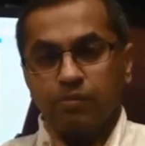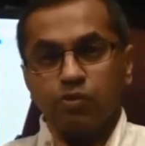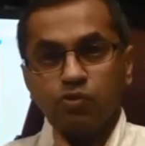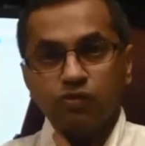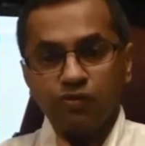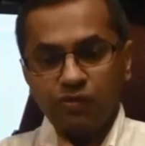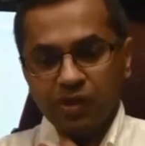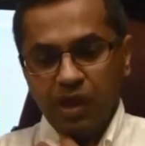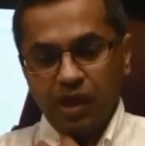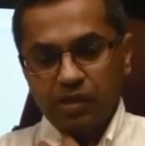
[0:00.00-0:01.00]
improve
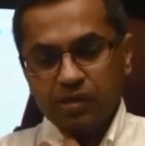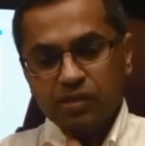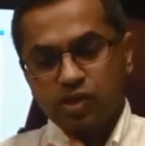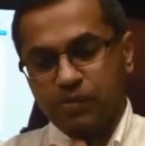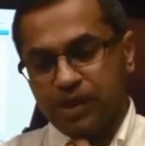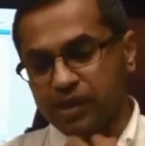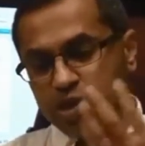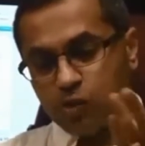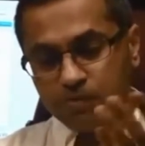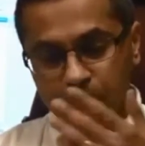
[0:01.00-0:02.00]
decision making.
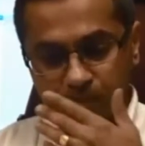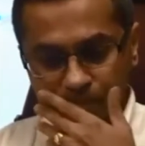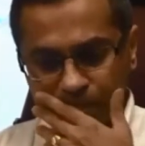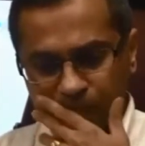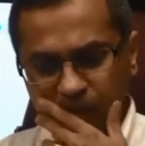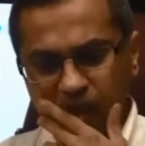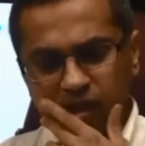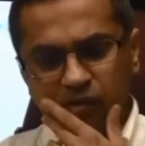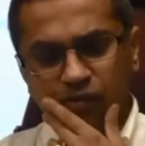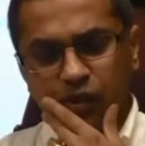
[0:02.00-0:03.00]
So
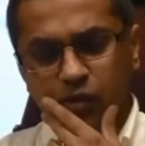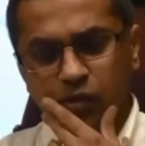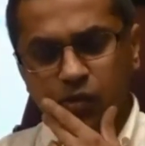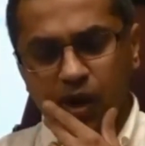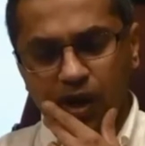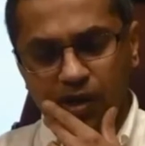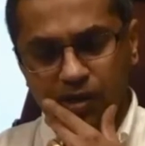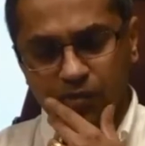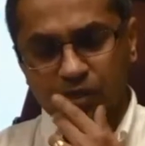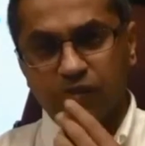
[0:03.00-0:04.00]
here are a few
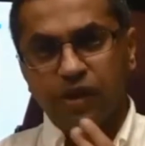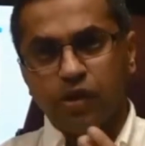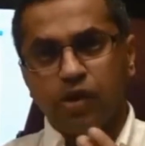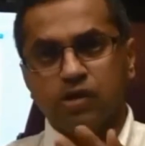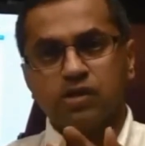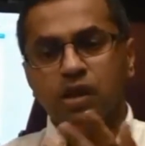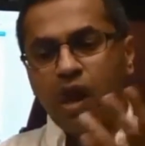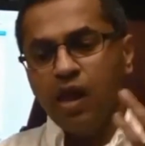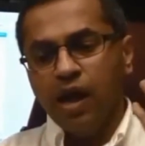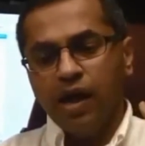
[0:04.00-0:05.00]
specific thoughts.
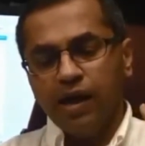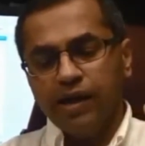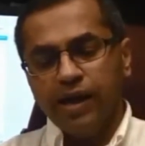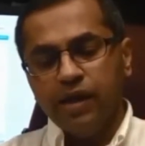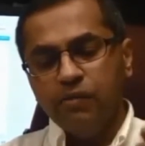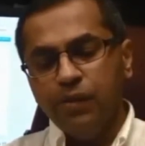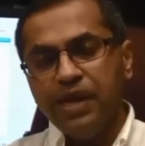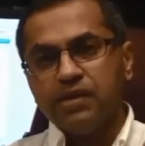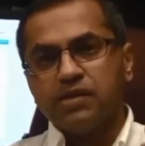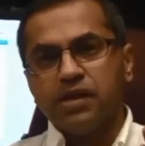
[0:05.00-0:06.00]
In
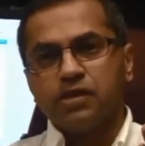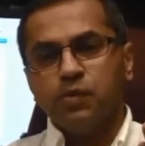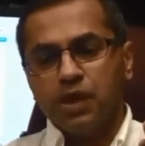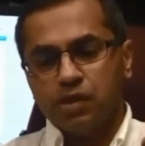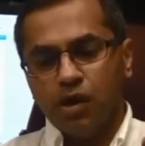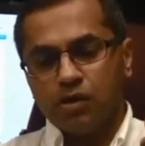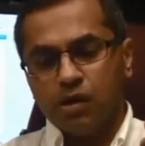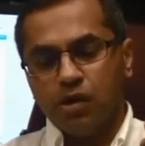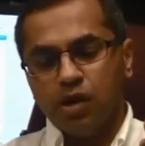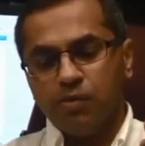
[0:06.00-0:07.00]
week 6, we talked
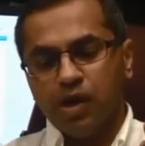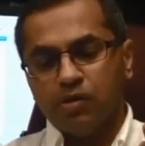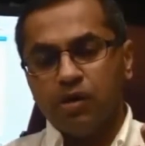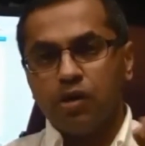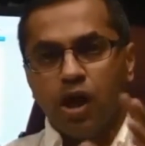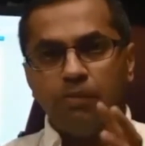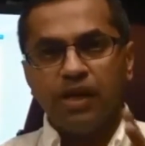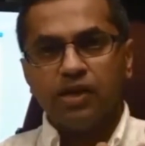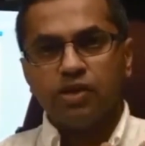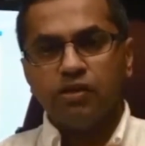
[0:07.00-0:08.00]
a lot about the
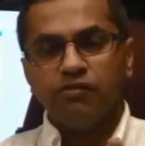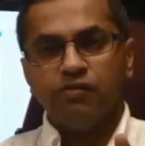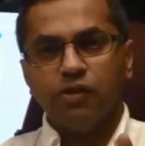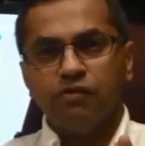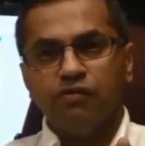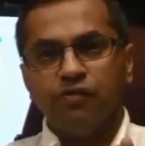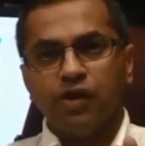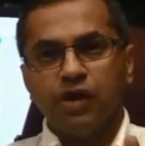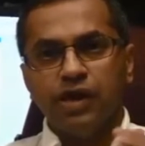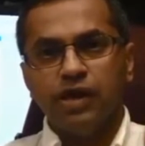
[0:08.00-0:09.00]
combination of
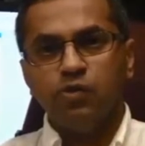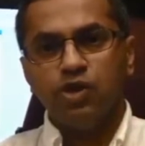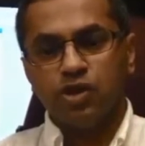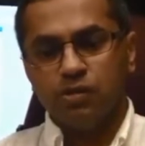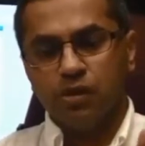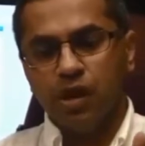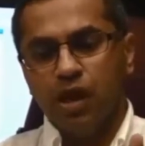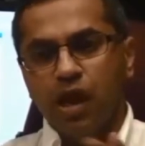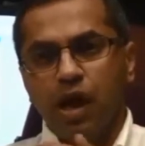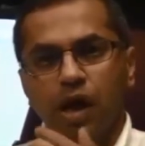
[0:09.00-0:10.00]
intuition